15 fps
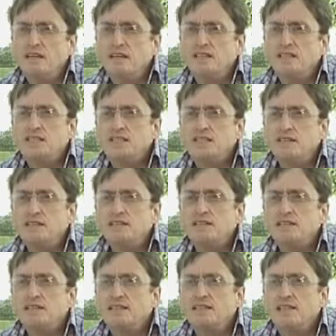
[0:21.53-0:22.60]

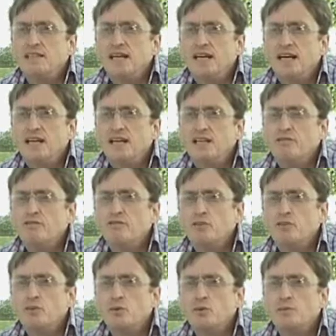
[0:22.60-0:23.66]
until I left
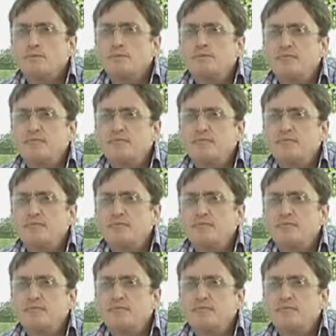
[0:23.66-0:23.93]
school.